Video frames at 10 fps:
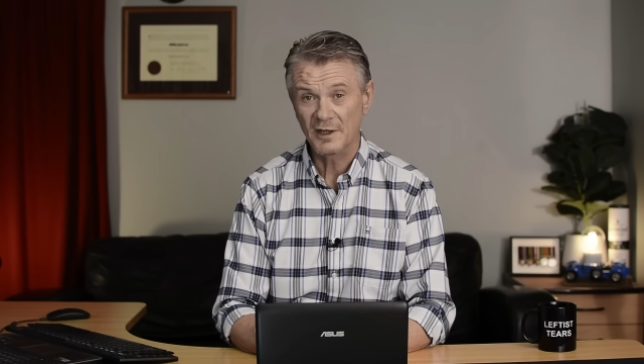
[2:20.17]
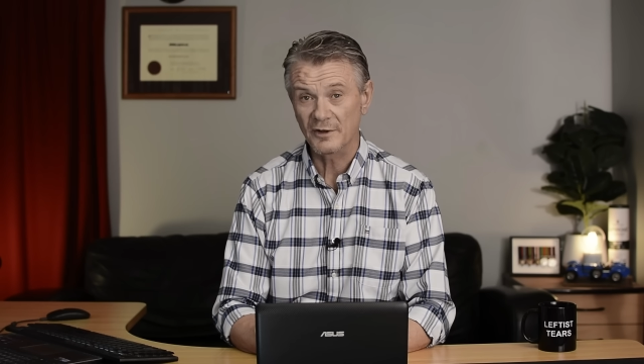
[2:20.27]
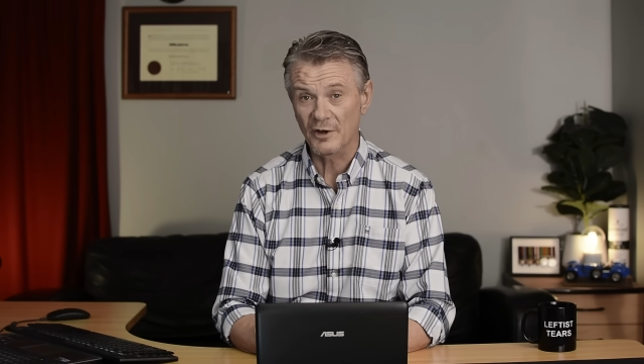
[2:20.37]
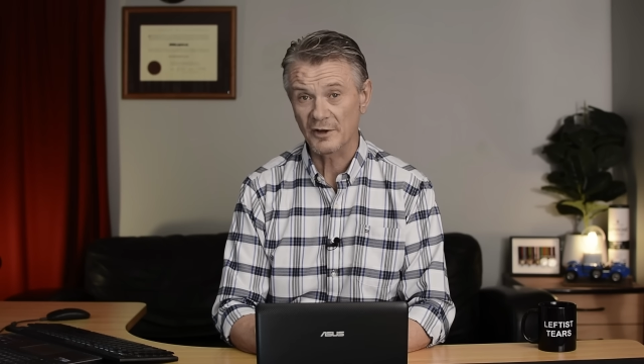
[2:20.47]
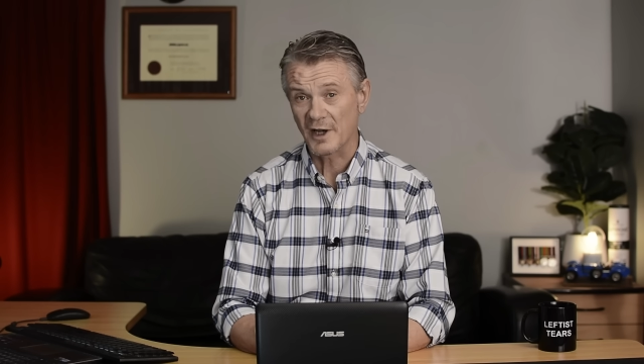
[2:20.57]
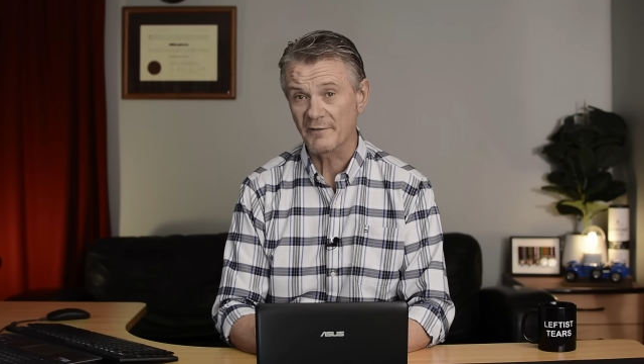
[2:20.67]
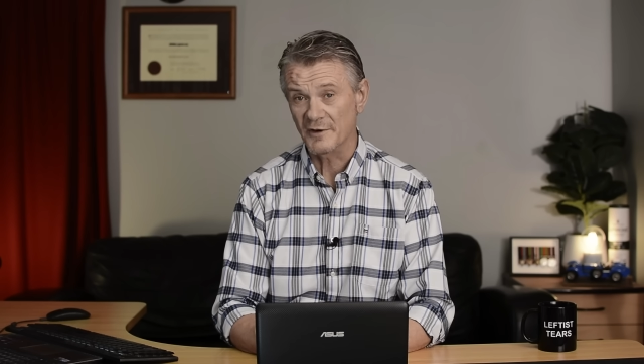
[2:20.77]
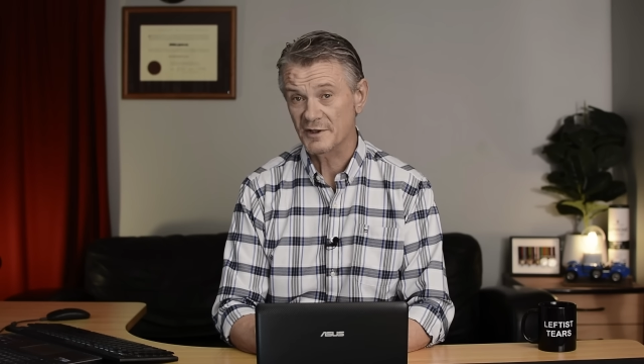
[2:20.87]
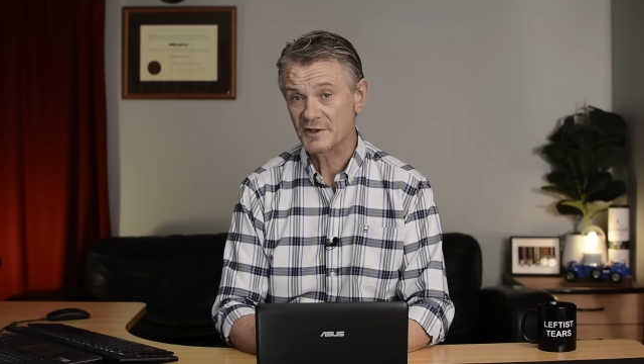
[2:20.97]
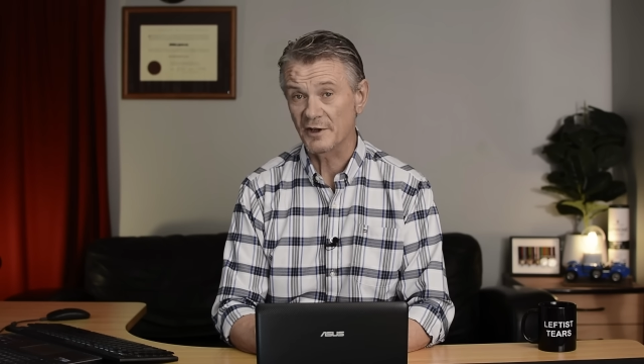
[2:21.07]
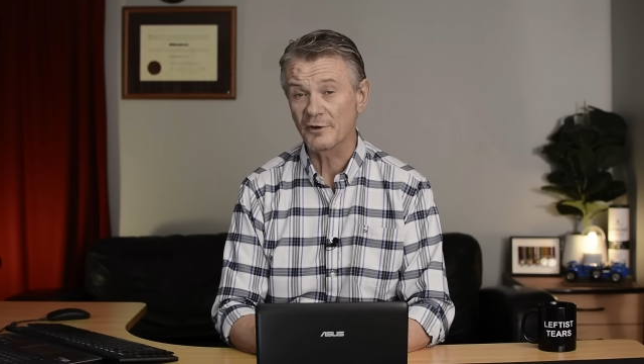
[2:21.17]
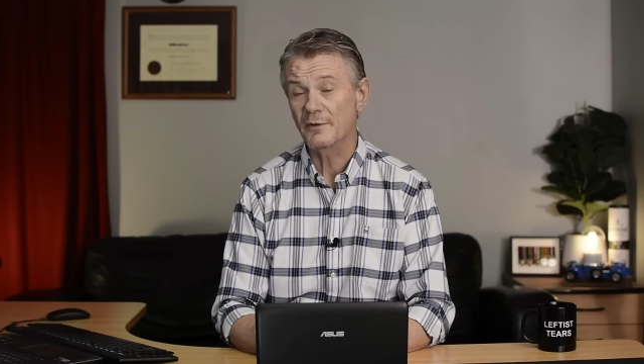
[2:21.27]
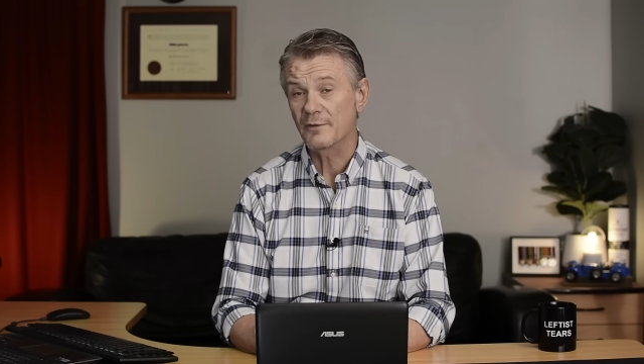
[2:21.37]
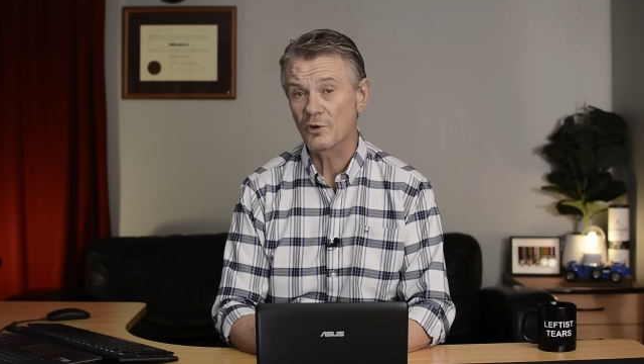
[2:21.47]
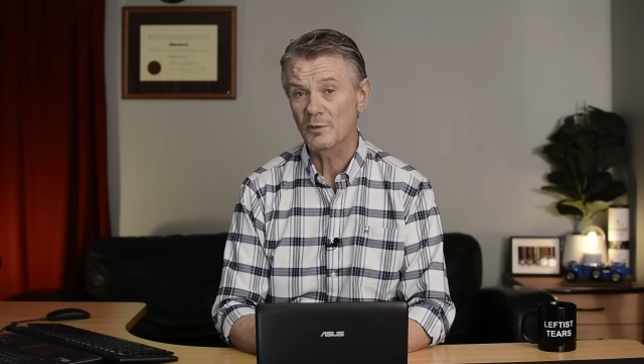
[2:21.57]
not governance under a
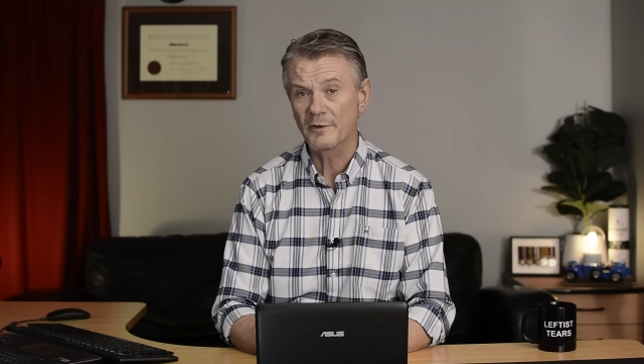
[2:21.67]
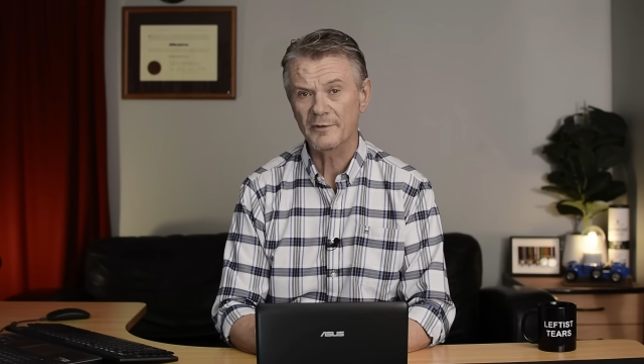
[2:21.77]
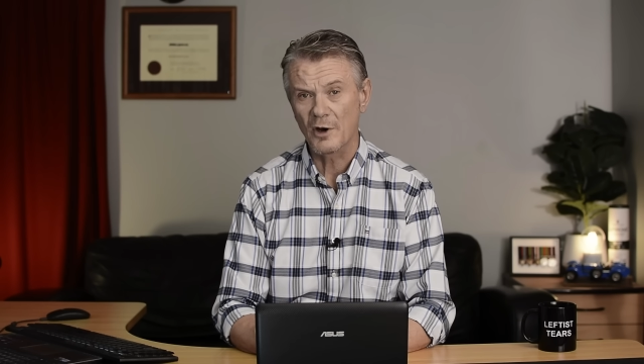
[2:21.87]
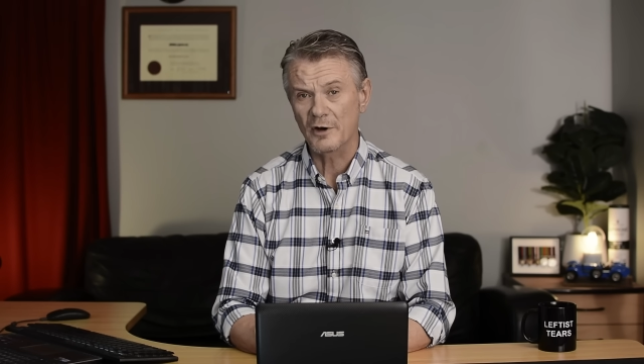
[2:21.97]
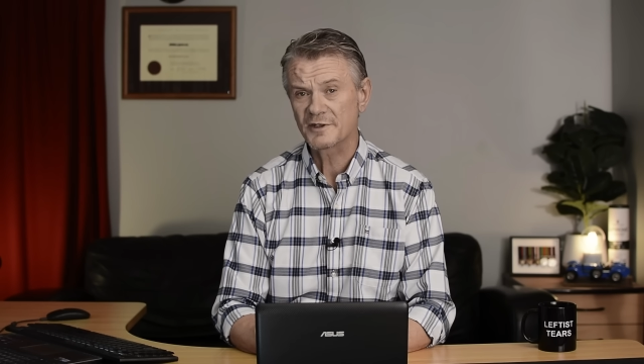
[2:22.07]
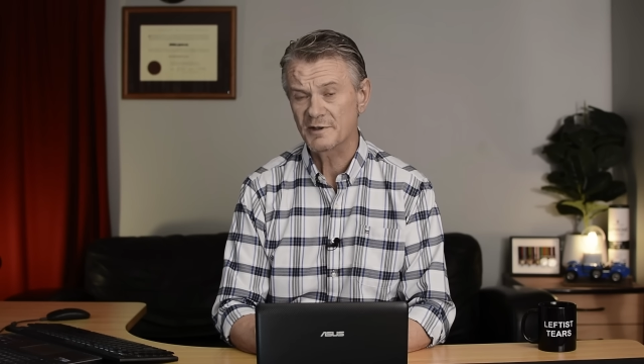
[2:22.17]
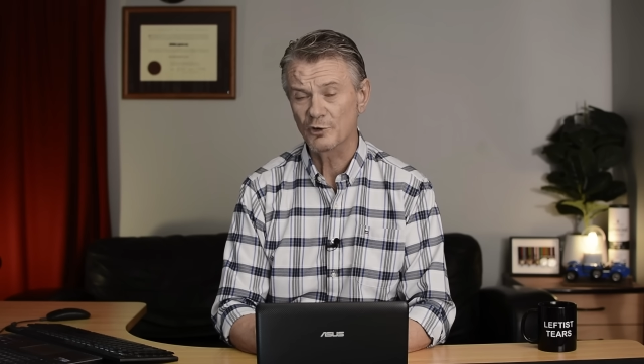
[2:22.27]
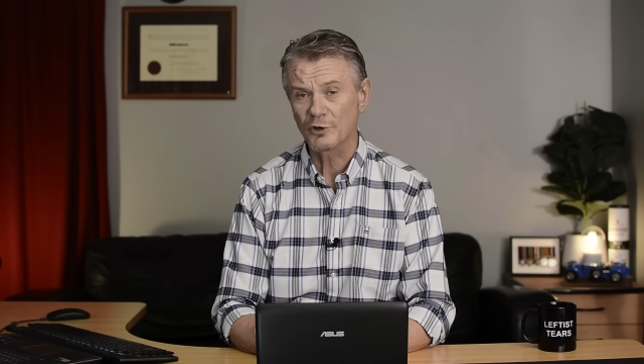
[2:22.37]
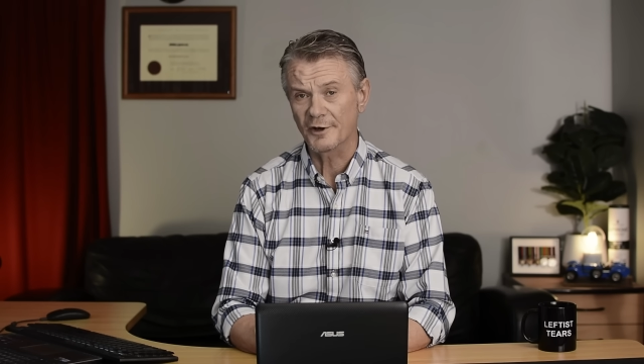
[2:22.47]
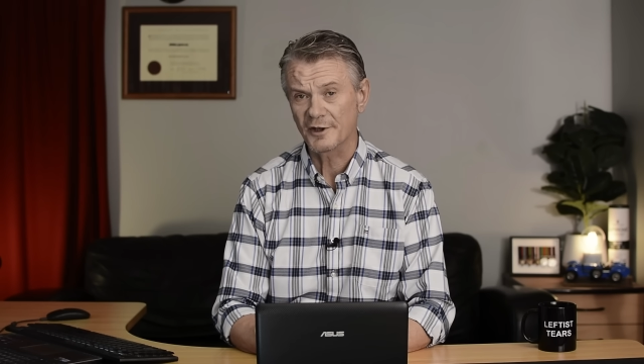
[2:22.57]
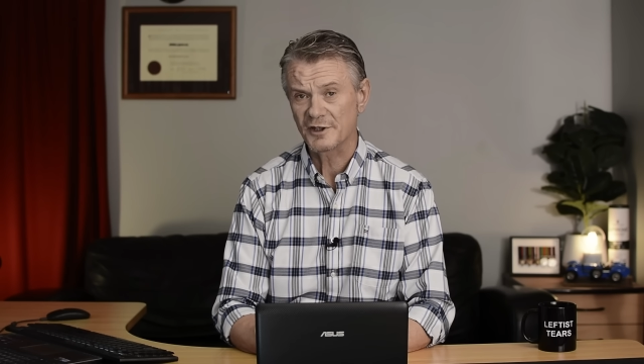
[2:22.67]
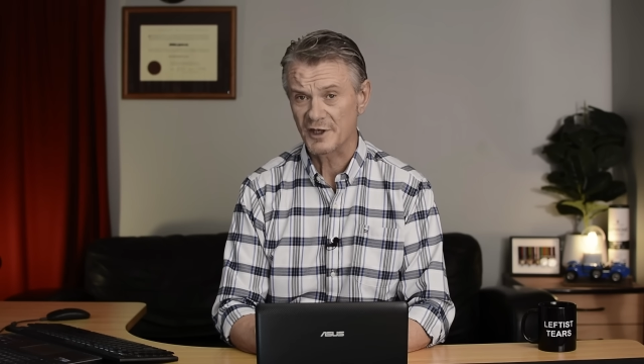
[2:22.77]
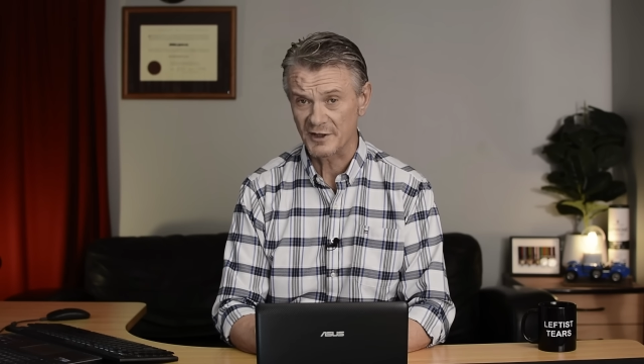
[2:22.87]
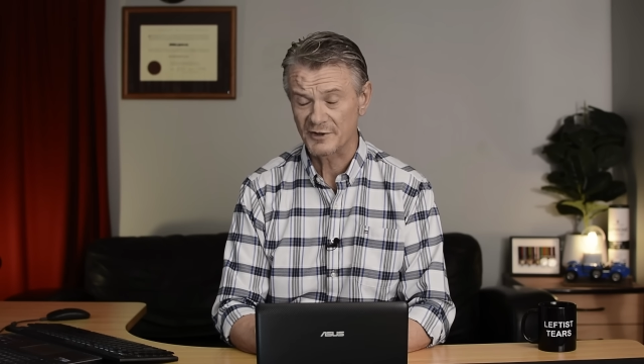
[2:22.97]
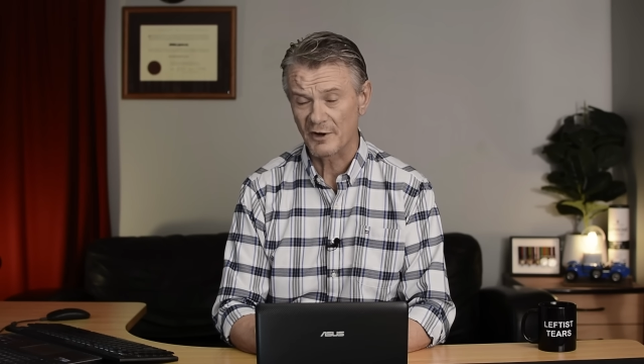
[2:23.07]
form of oxymoronic
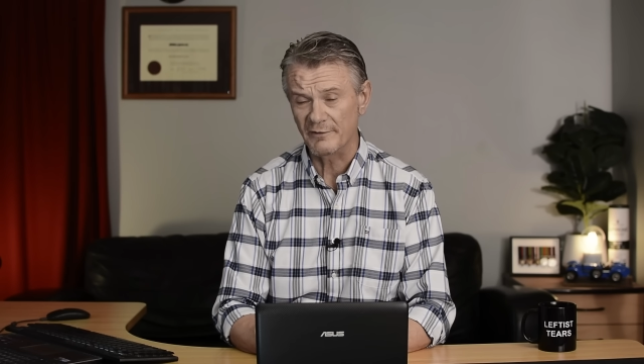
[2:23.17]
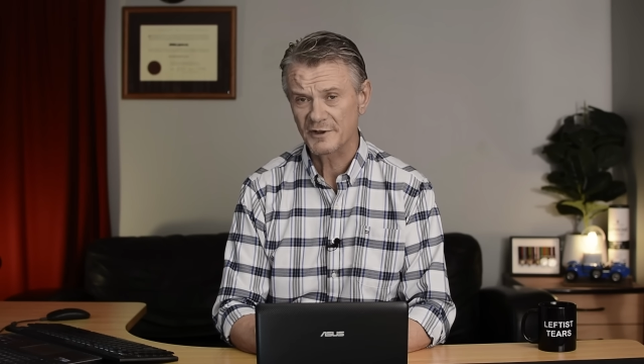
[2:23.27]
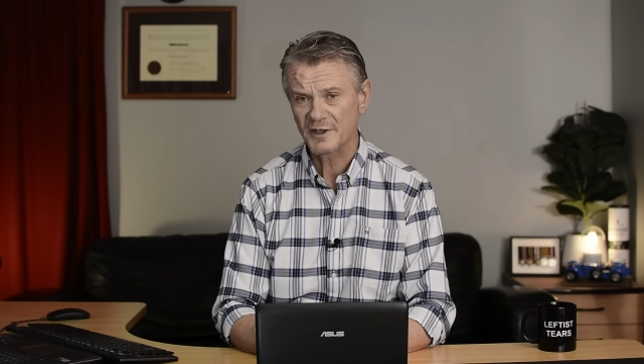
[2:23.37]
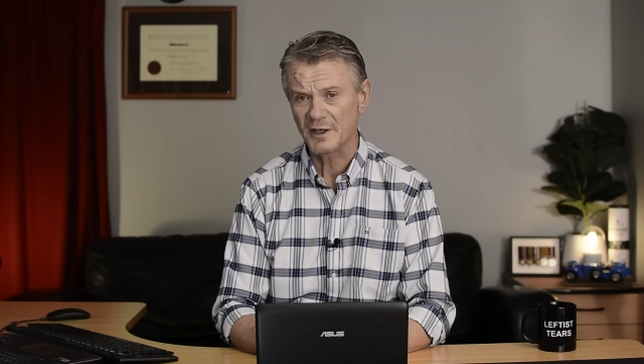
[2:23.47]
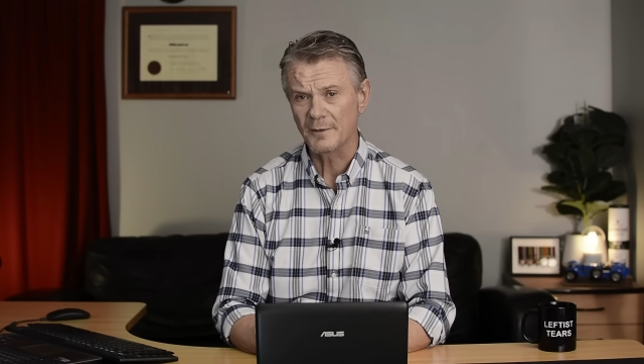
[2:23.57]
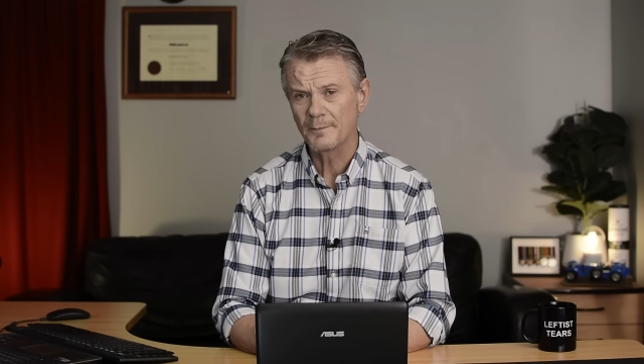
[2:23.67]
shared sovereignty.